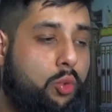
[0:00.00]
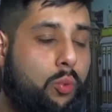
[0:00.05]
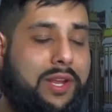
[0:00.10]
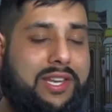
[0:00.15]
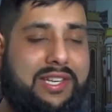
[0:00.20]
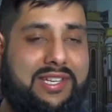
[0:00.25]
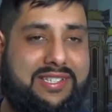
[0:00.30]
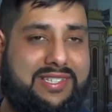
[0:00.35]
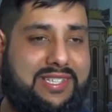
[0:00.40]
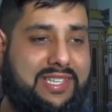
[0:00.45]

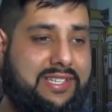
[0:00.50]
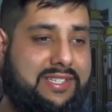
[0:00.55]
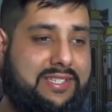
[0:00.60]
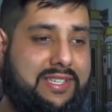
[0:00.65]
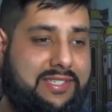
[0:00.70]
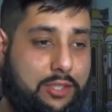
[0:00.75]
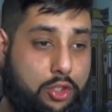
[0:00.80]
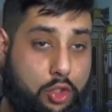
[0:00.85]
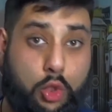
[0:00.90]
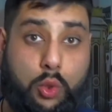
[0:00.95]
witnesses,
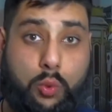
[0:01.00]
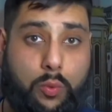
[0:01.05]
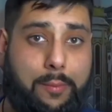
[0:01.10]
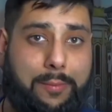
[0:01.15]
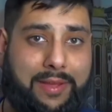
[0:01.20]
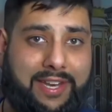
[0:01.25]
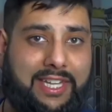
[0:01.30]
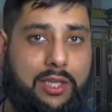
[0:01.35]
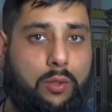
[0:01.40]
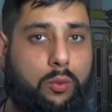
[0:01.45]
as in two
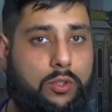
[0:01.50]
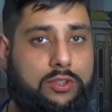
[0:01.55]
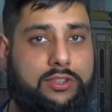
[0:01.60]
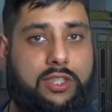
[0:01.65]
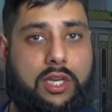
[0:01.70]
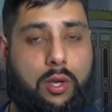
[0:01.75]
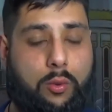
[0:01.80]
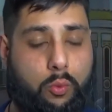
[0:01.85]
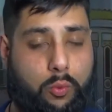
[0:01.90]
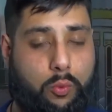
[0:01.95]
women, equals
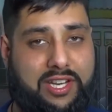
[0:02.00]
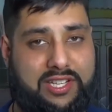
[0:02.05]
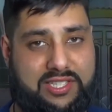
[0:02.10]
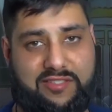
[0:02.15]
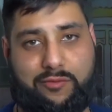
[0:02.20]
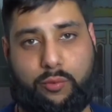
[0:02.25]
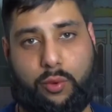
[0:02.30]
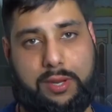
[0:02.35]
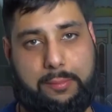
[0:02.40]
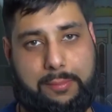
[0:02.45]
a witness
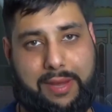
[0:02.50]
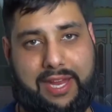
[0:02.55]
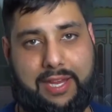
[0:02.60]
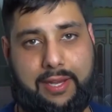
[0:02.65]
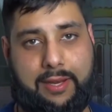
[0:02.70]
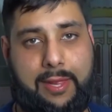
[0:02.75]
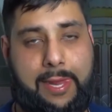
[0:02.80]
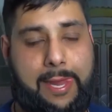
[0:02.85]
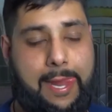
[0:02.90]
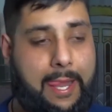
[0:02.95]
of one
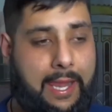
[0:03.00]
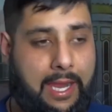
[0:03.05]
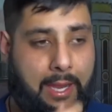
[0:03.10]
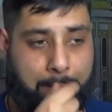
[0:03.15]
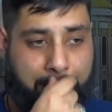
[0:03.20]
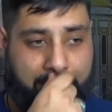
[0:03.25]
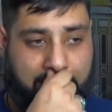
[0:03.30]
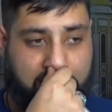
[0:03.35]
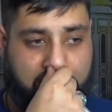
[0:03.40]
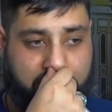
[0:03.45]
man.
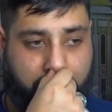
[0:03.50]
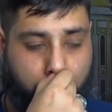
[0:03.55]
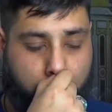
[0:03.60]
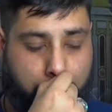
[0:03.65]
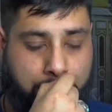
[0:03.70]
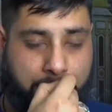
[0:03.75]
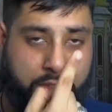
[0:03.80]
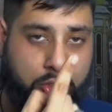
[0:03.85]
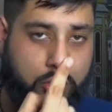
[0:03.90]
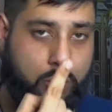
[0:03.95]
And because you've
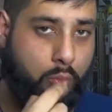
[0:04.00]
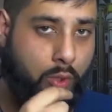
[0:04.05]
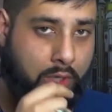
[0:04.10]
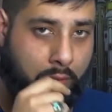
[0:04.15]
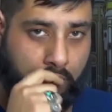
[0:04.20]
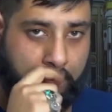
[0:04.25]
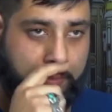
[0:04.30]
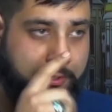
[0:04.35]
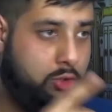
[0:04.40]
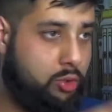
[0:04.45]
only produced
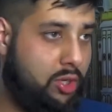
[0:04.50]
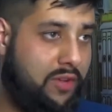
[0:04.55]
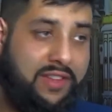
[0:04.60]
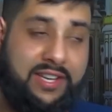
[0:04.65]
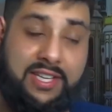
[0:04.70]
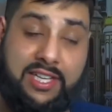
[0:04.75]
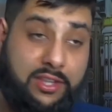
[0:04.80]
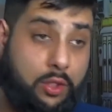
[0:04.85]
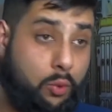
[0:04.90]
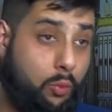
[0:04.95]
one woman, do you have
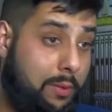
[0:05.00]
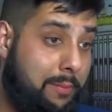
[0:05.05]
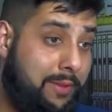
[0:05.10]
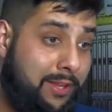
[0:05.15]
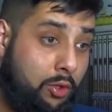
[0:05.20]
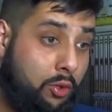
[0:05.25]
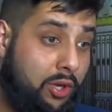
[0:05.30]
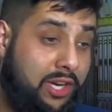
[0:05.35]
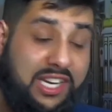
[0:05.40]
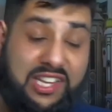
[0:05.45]
any other
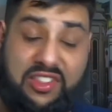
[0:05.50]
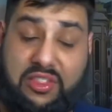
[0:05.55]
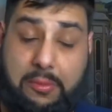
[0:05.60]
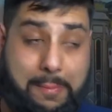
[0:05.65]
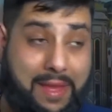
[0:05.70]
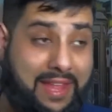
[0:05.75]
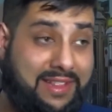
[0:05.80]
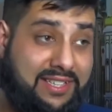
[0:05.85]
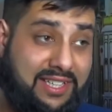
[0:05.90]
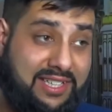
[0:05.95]
women or any other
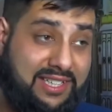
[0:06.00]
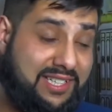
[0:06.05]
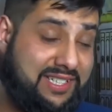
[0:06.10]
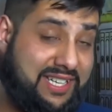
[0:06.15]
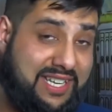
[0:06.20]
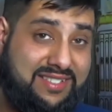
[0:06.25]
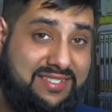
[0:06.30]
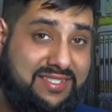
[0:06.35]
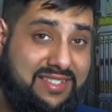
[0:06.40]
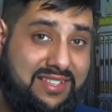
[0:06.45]
men that can
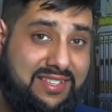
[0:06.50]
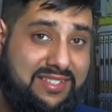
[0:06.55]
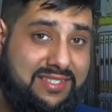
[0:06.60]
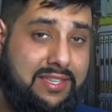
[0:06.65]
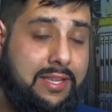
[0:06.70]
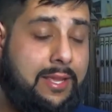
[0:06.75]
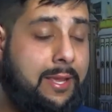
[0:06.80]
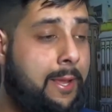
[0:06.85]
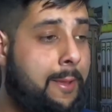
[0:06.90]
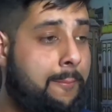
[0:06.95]
attest to
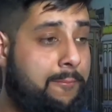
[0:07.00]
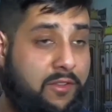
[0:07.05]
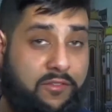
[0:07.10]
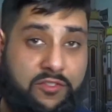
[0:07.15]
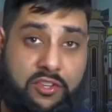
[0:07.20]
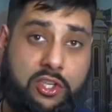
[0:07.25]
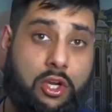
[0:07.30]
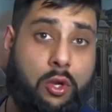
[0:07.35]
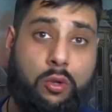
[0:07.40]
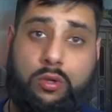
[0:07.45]
this? If
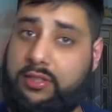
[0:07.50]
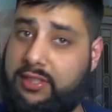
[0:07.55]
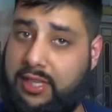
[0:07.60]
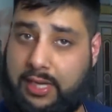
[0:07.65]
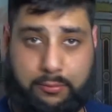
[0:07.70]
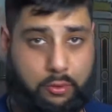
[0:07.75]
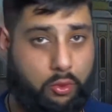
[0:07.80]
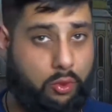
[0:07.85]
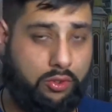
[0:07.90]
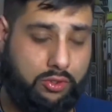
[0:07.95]
you don't, then
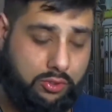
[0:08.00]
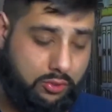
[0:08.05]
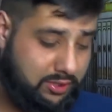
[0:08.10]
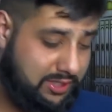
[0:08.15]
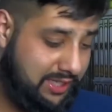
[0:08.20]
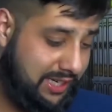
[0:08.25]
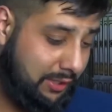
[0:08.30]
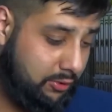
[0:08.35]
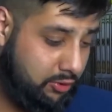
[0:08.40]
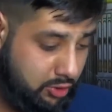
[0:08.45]
I'm going to
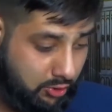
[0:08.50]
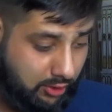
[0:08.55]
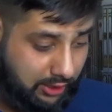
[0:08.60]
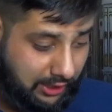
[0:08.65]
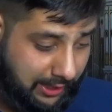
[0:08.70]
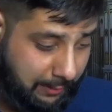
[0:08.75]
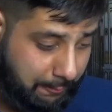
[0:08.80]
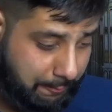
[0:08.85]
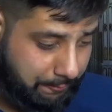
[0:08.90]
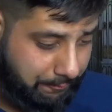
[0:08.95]
denounce your
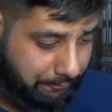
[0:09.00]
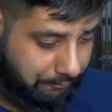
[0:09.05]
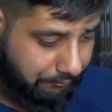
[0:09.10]
claim.